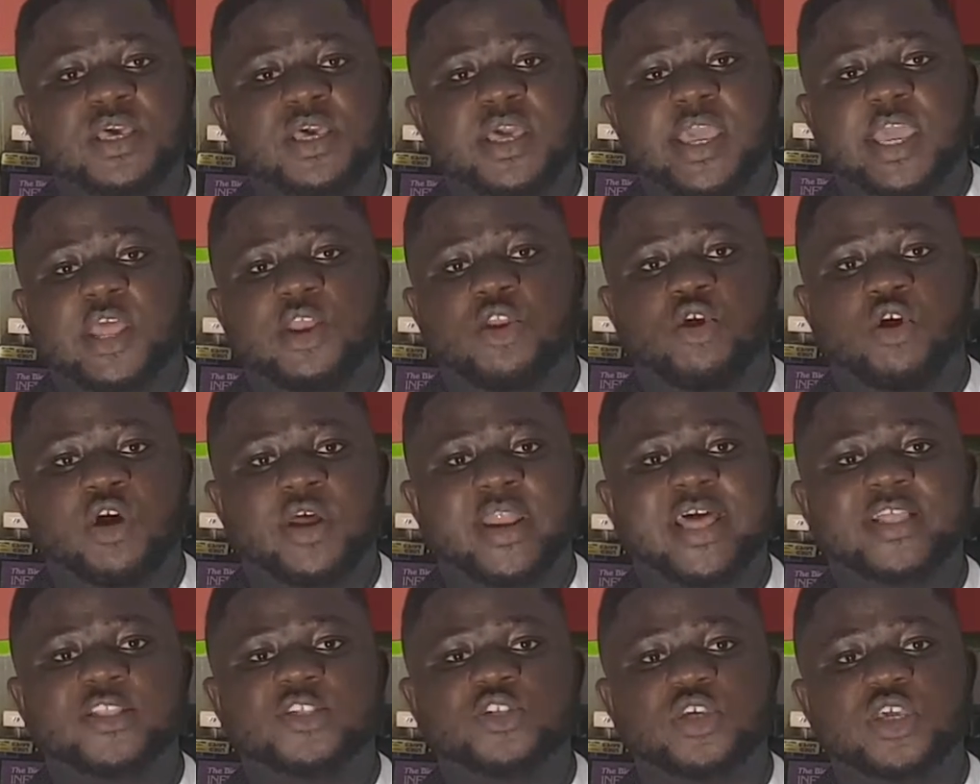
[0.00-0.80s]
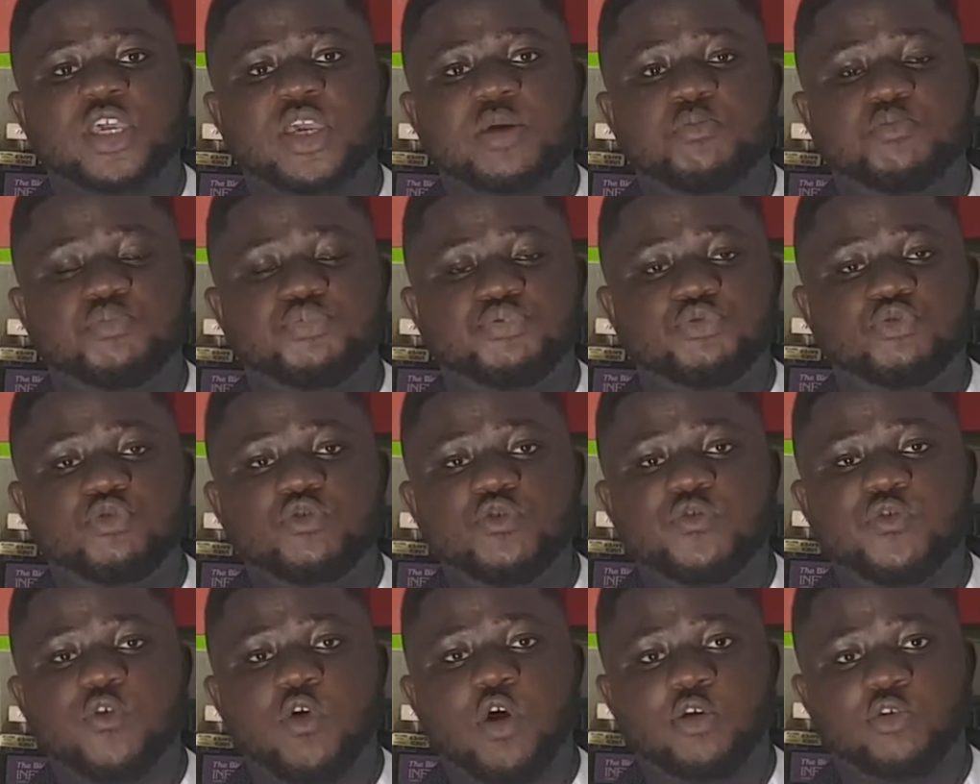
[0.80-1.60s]
in order to
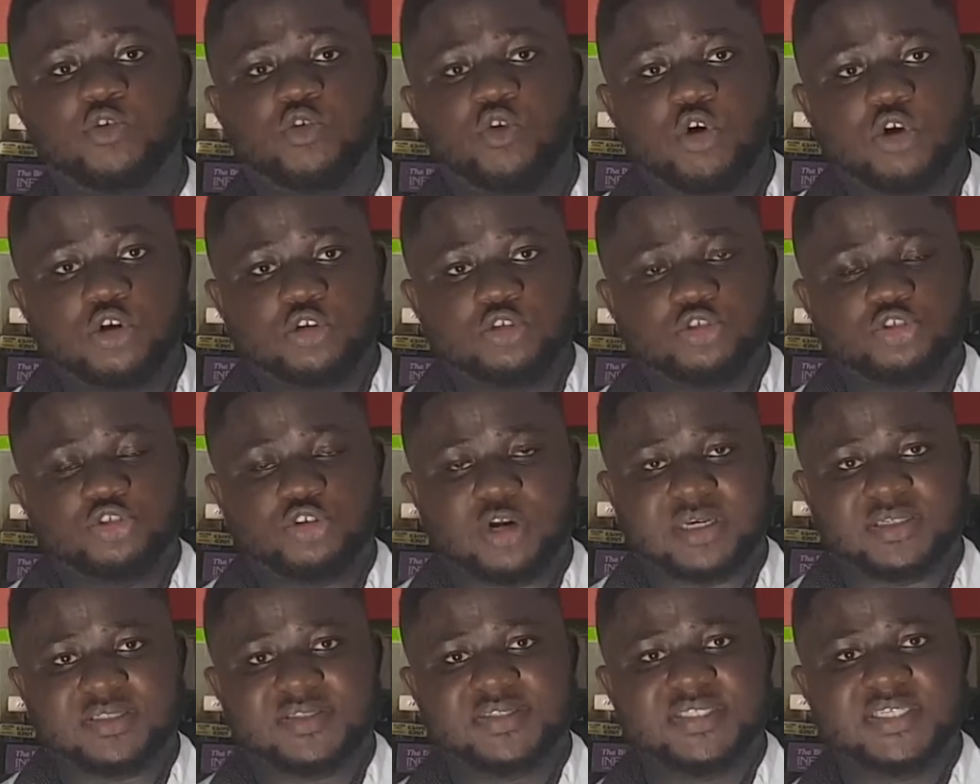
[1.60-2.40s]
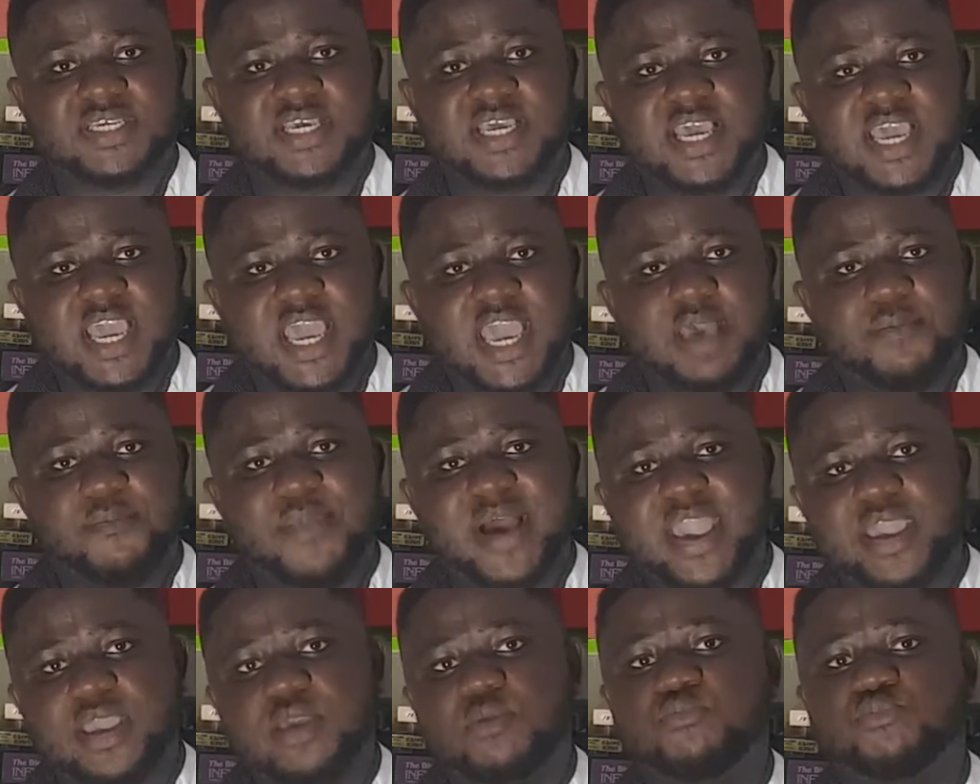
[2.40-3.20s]
improve on contrast. And
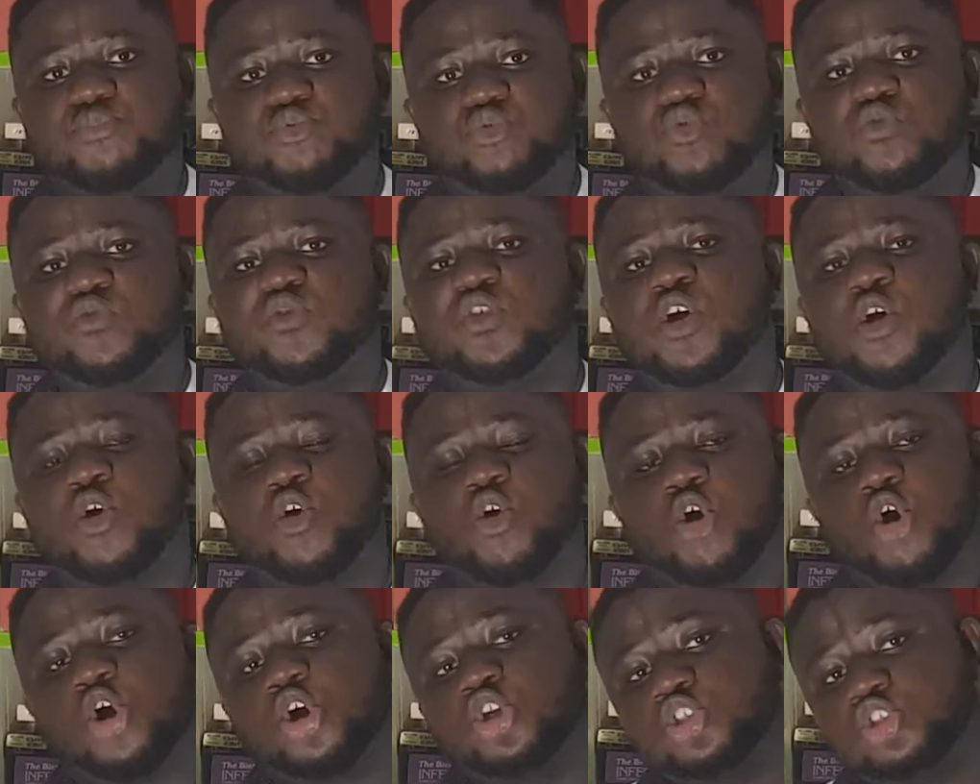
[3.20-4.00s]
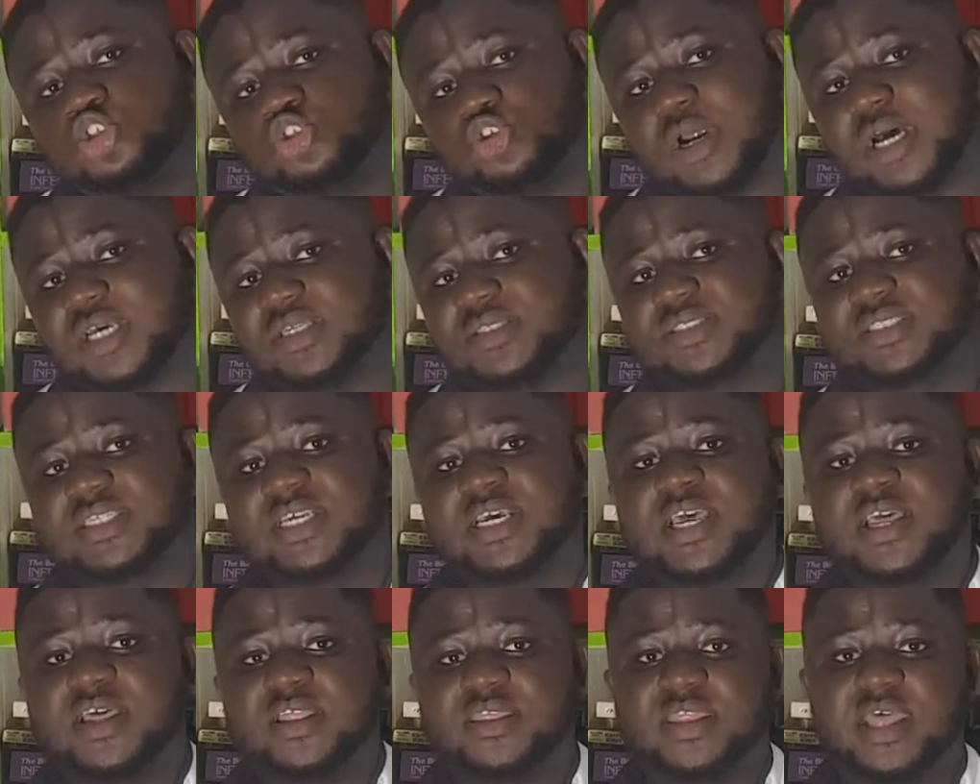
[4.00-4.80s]
by improving on contrast,
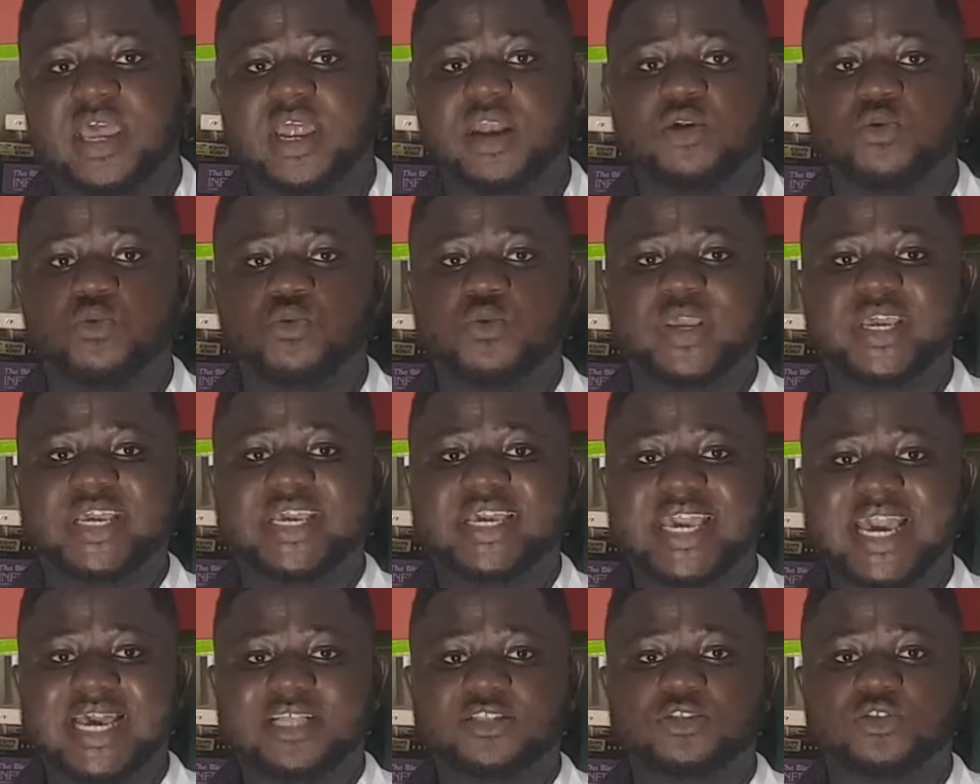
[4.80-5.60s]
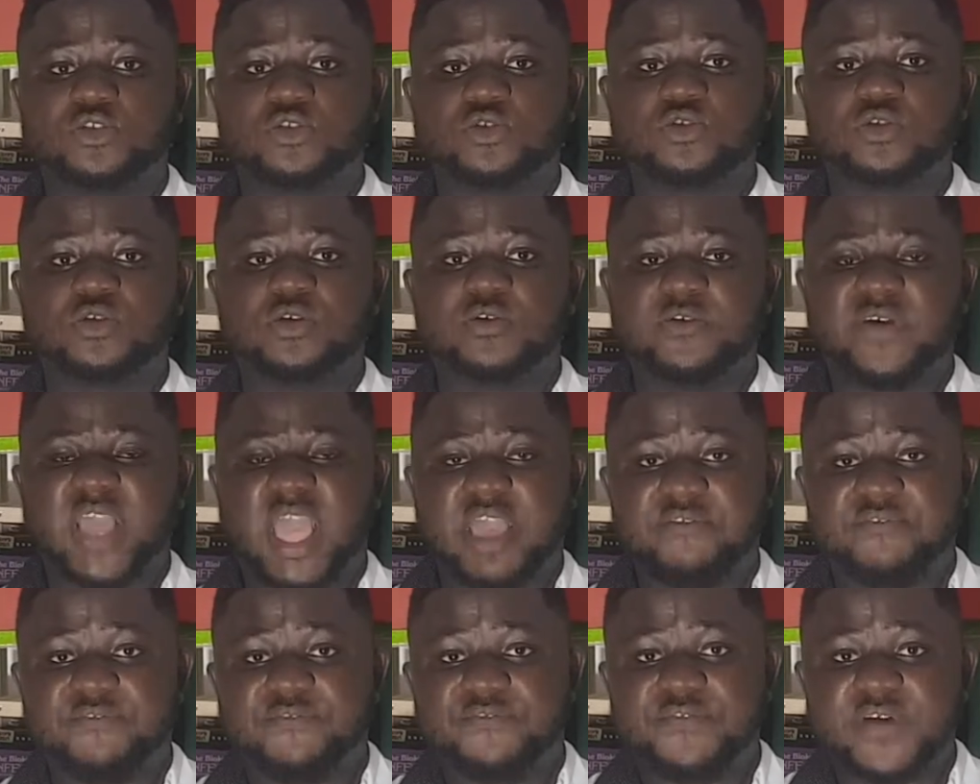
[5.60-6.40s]
then we get
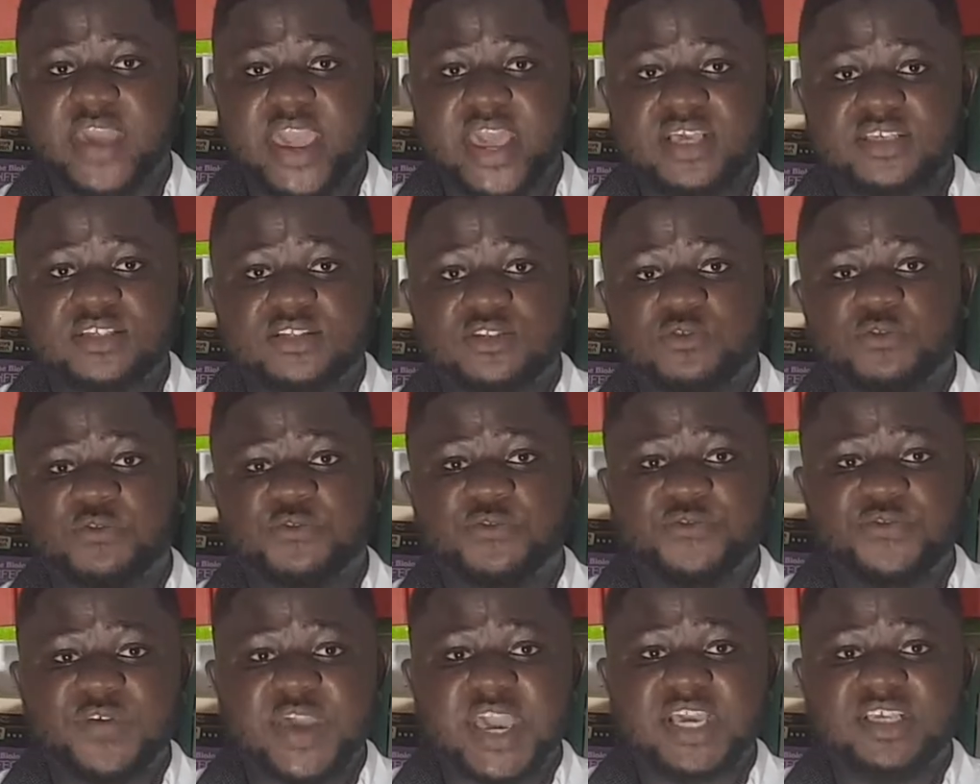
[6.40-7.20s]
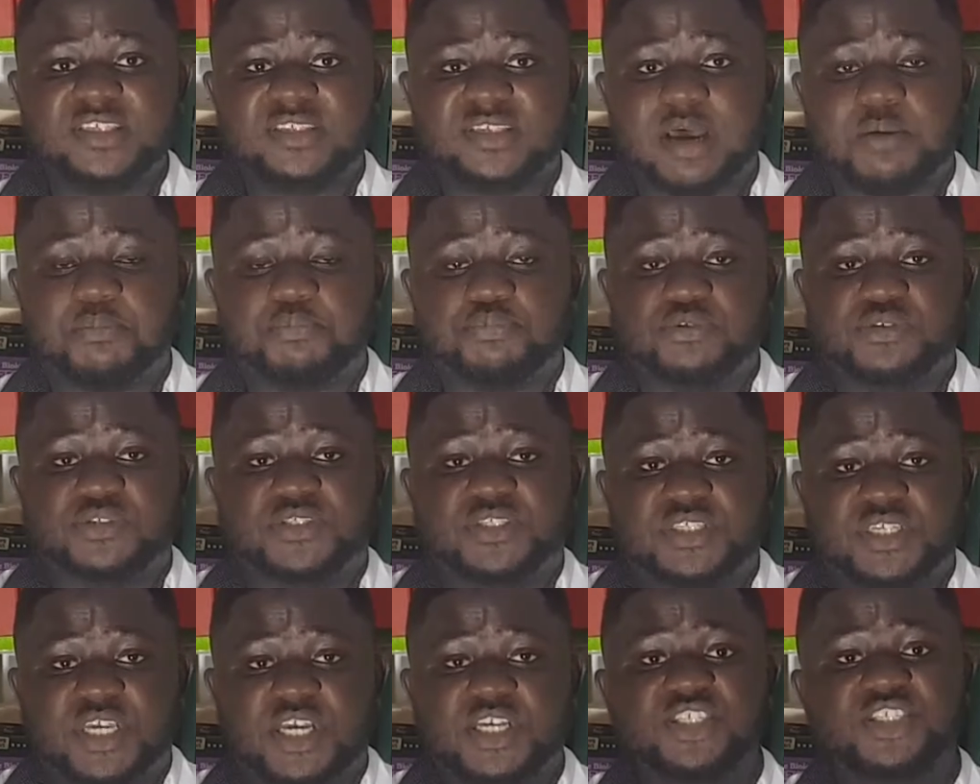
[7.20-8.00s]
a face-to-face
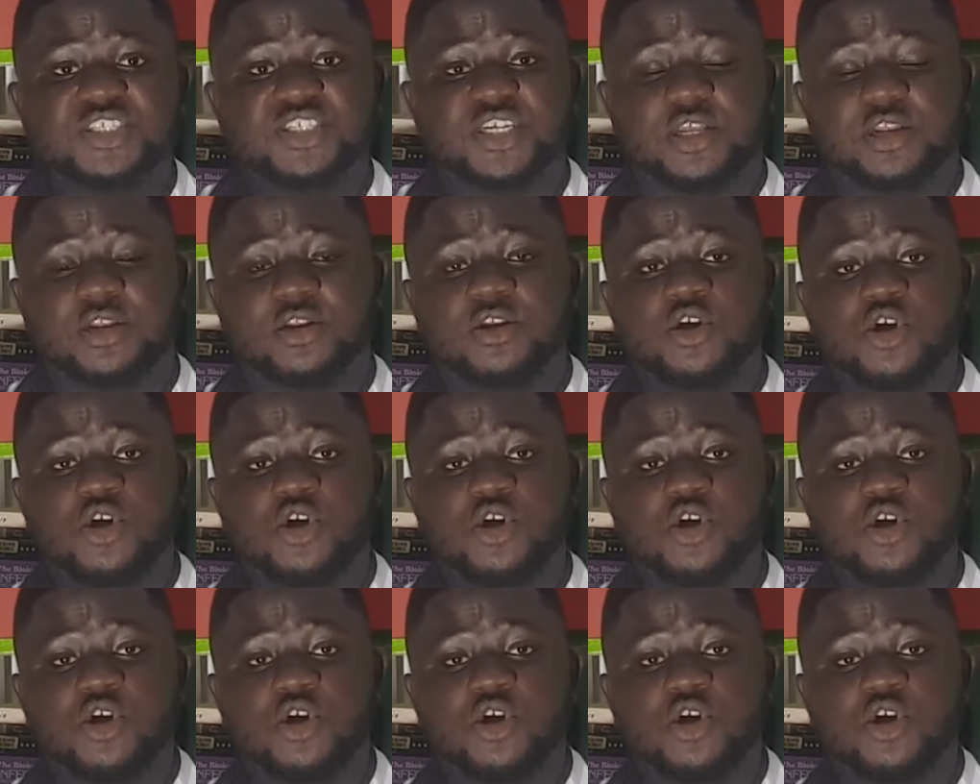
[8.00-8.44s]
appreciation